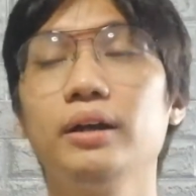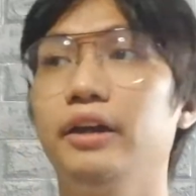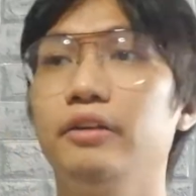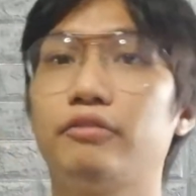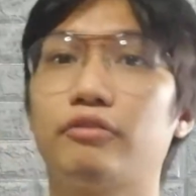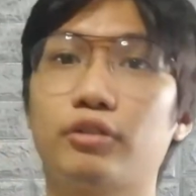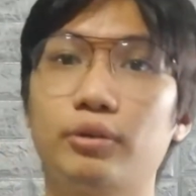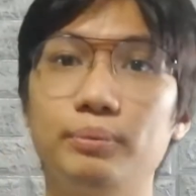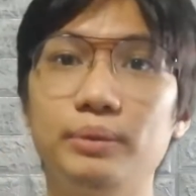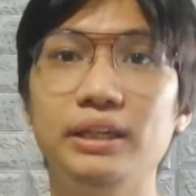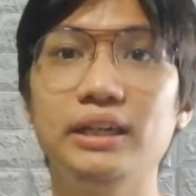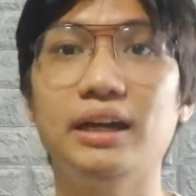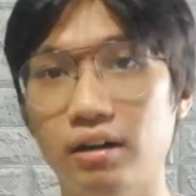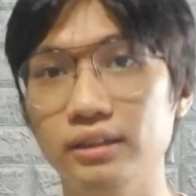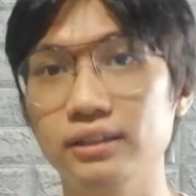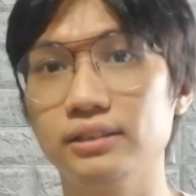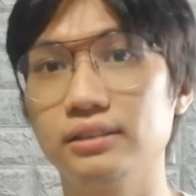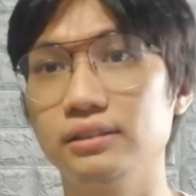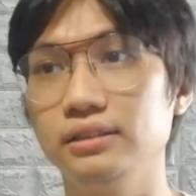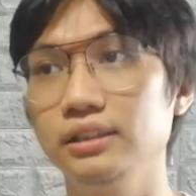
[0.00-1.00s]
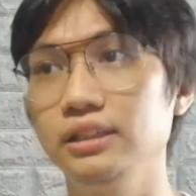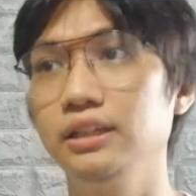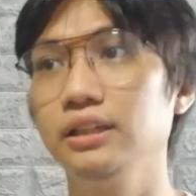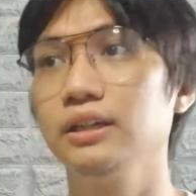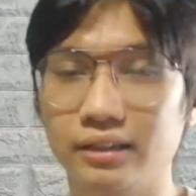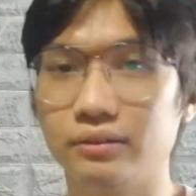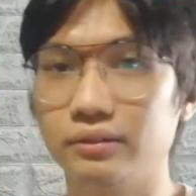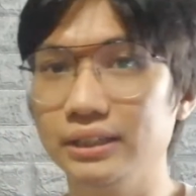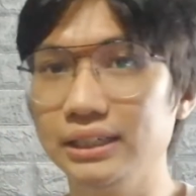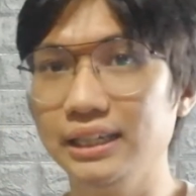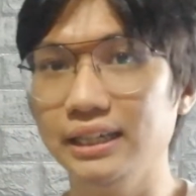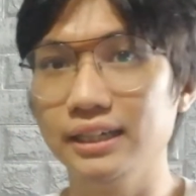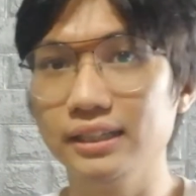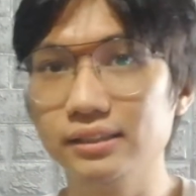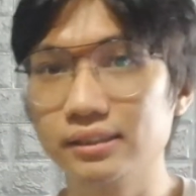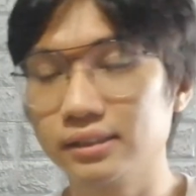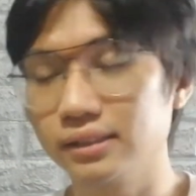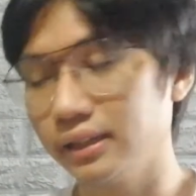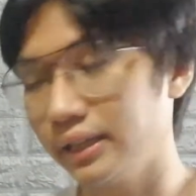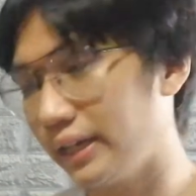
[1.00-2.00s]
And for me, honestly, it really
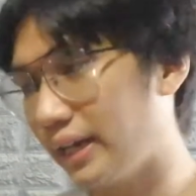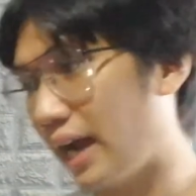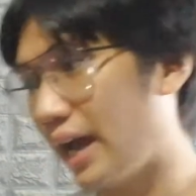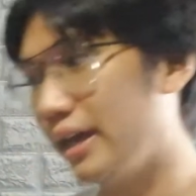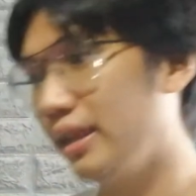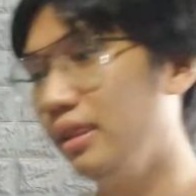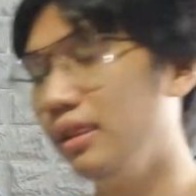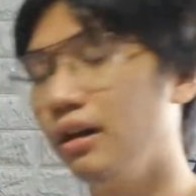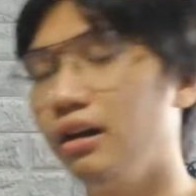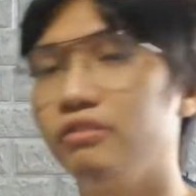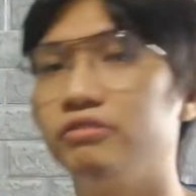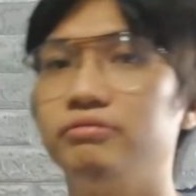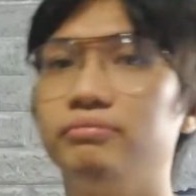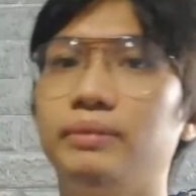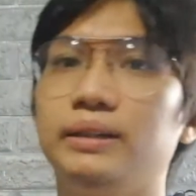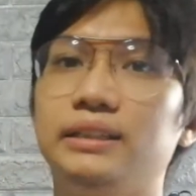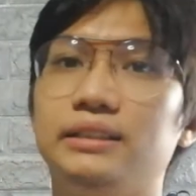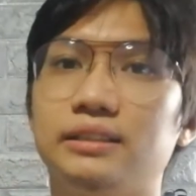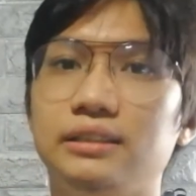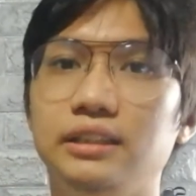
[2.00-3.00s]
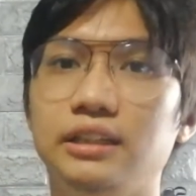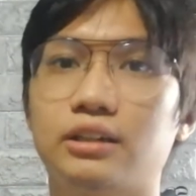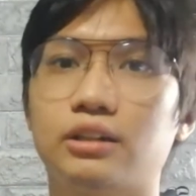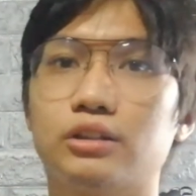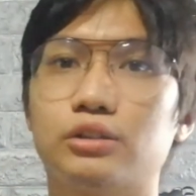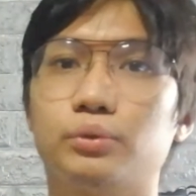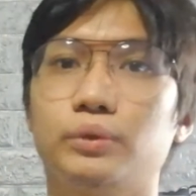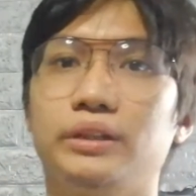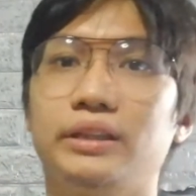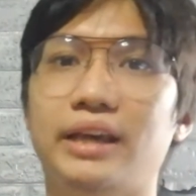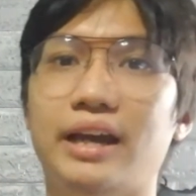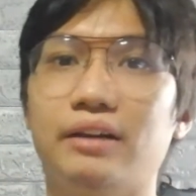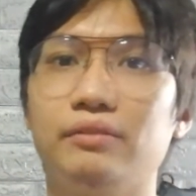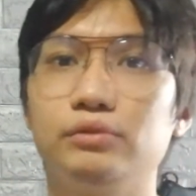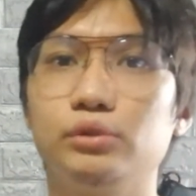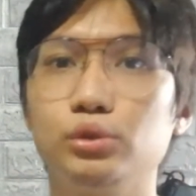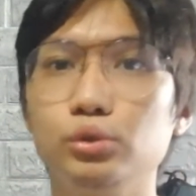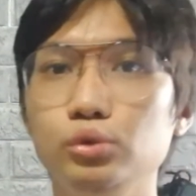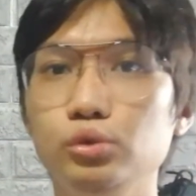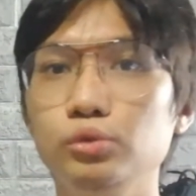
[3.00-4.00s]
is. Like, I love my sneakers when they
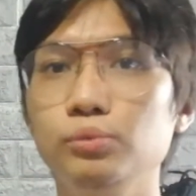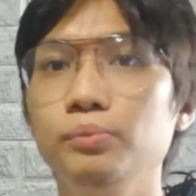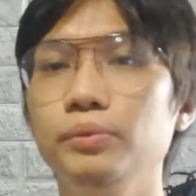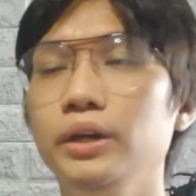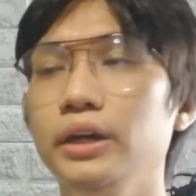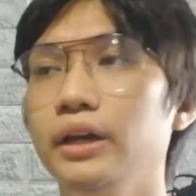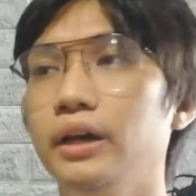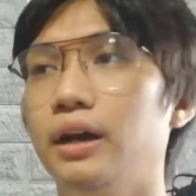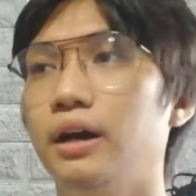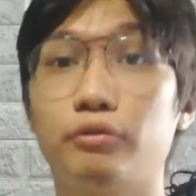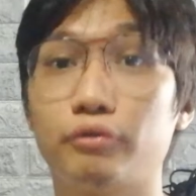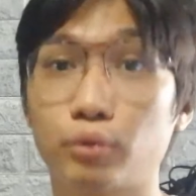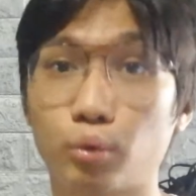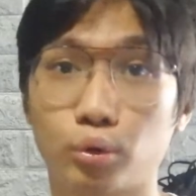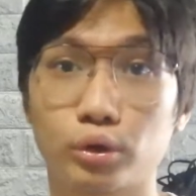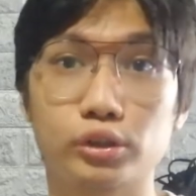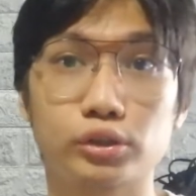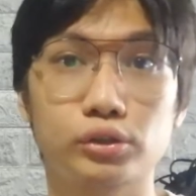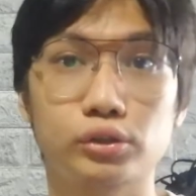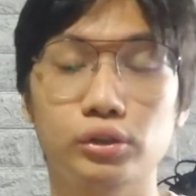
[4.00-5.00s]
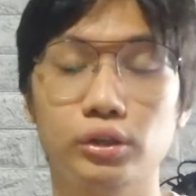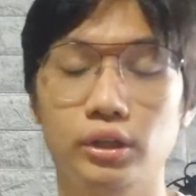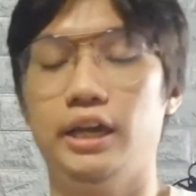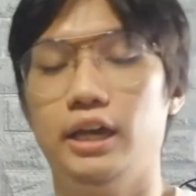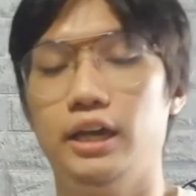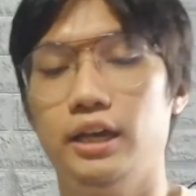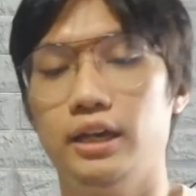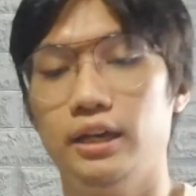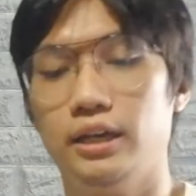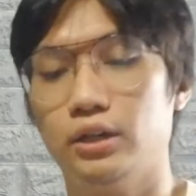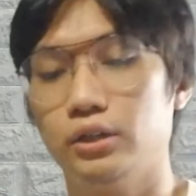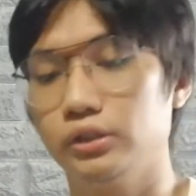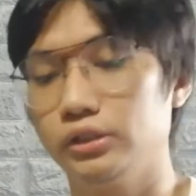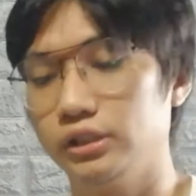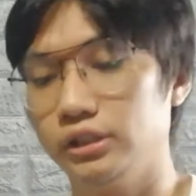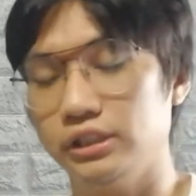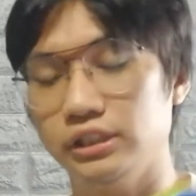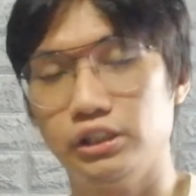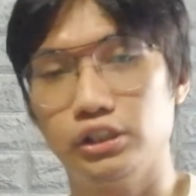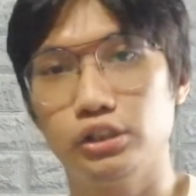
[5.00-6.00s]
have zoom, of course,
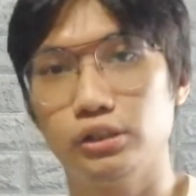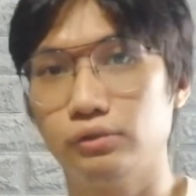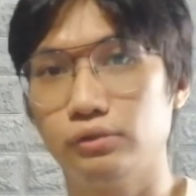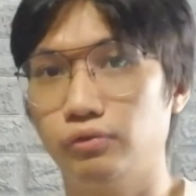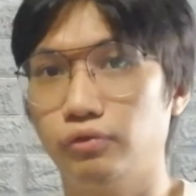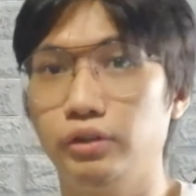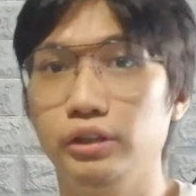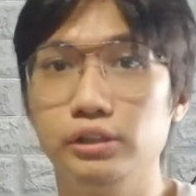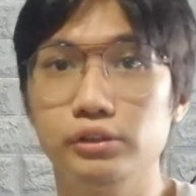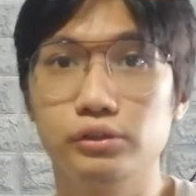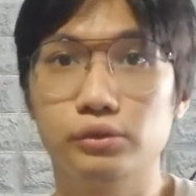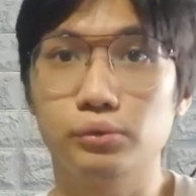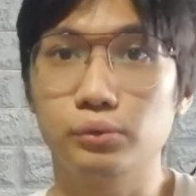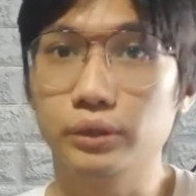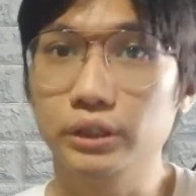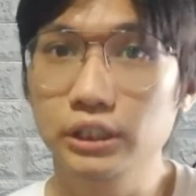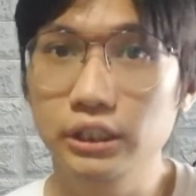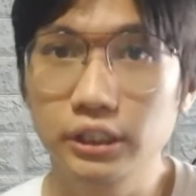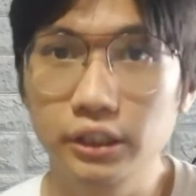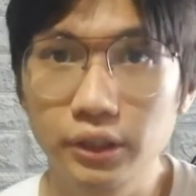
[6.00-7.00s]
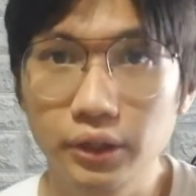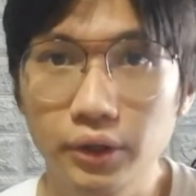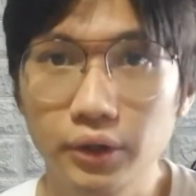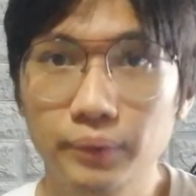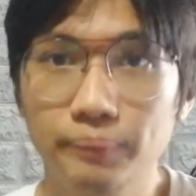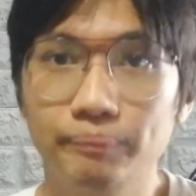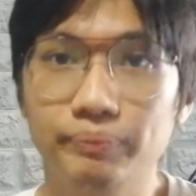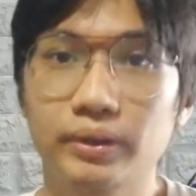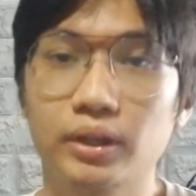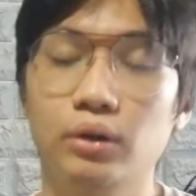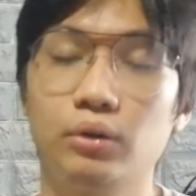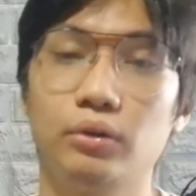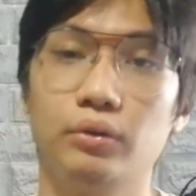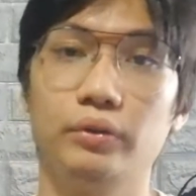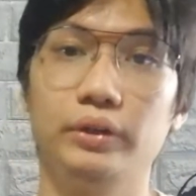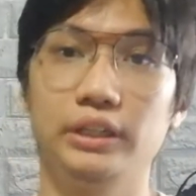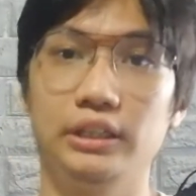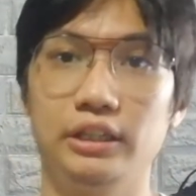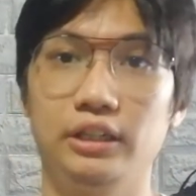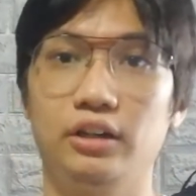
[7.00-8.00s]
because it just feels really
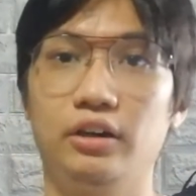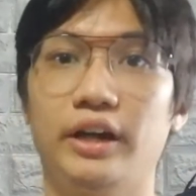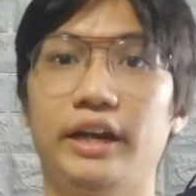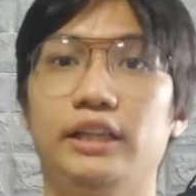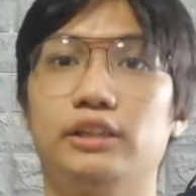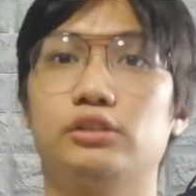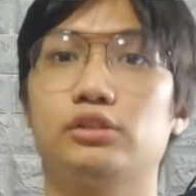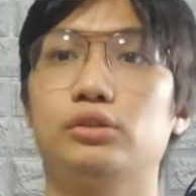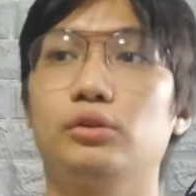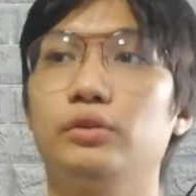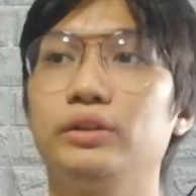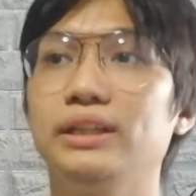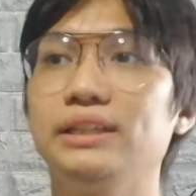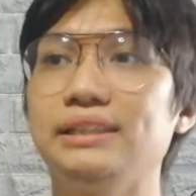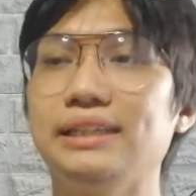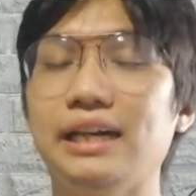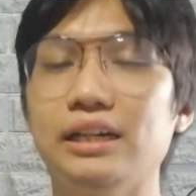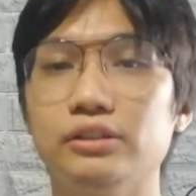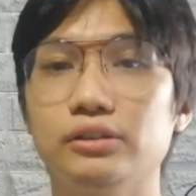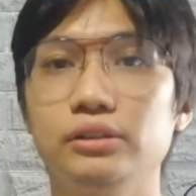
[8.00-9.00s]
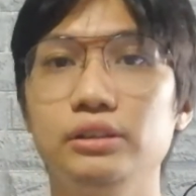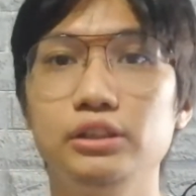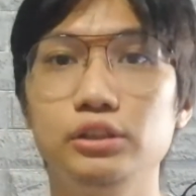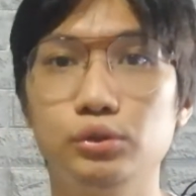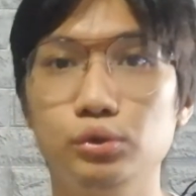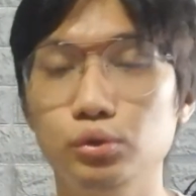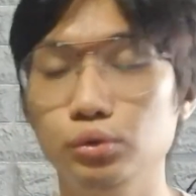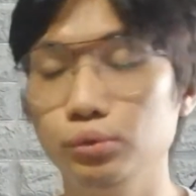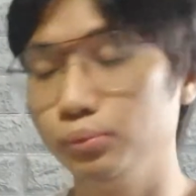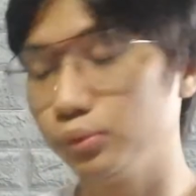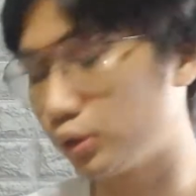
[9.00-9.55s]
great. So that's actually zoom.